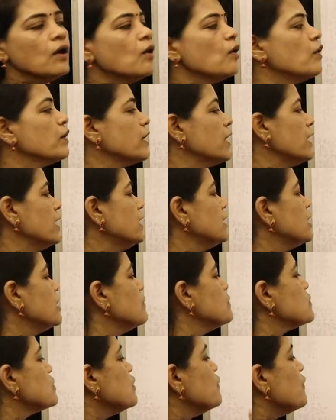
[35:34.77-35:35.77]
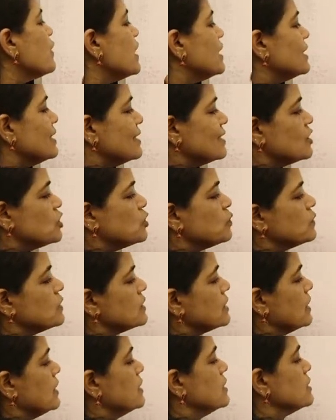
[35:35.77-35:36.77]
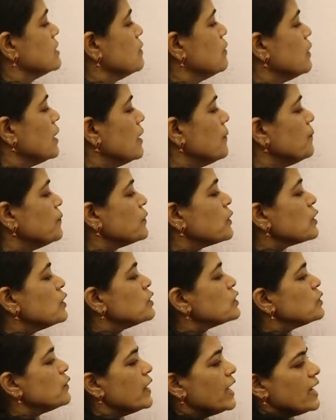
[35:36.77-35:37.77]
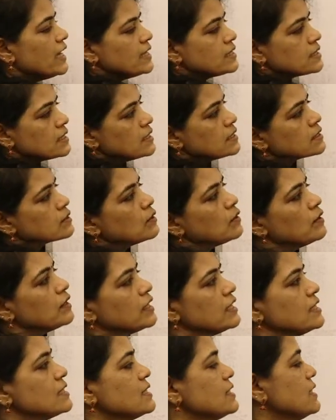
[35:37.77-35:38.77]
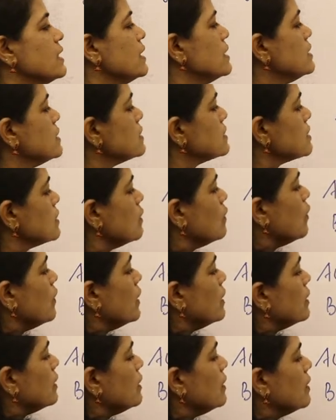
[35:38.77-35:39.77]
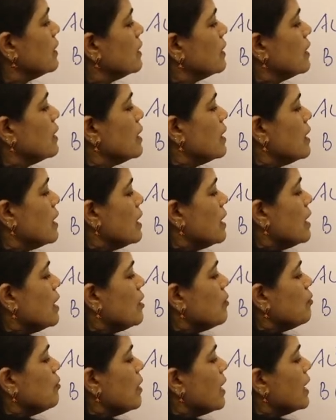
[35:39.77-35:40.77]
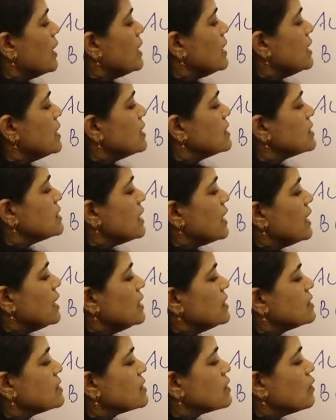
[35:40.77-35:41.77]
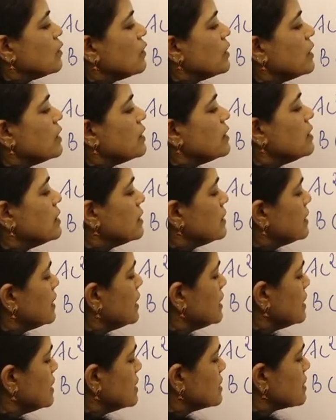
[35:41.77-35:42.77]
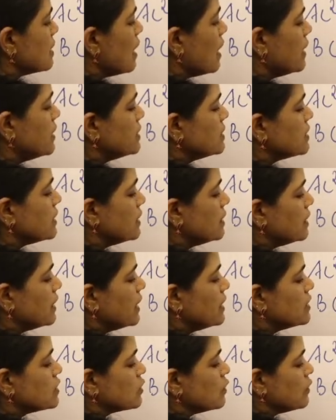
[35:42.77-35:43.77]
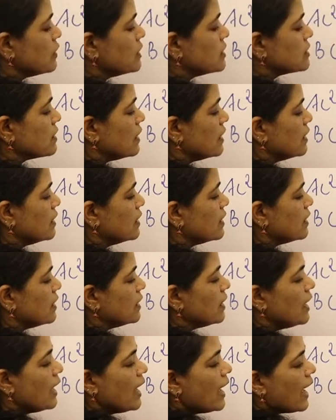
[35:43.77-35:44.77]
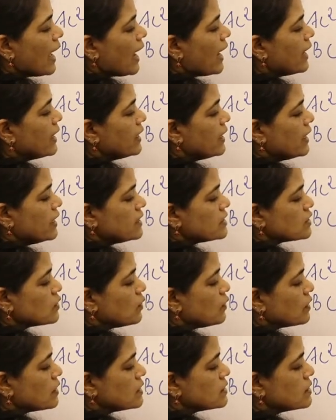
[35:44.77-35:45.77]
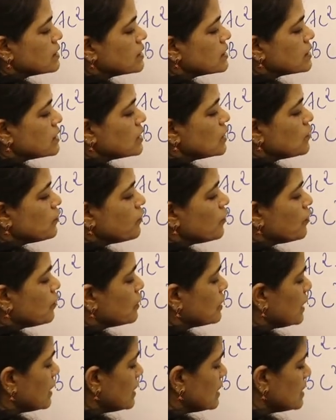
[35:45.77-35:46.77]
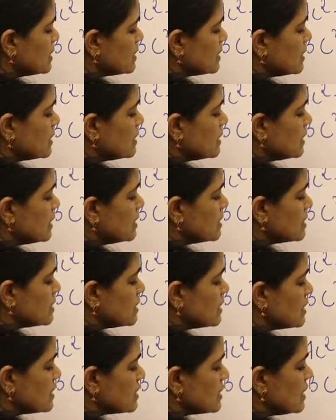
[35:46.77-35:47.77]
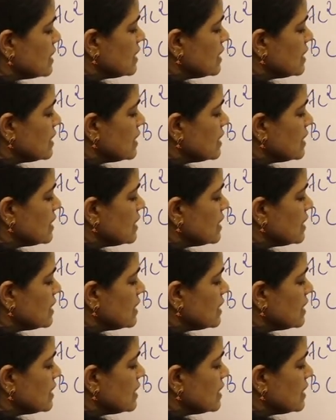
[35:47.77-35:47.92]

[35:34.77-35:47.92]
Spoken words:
Okay, in terms of other two sides. Okay, so AC square is 10 square minus 8 square, that is 100, 10 square is 100 and 8 square is 64, that is 36.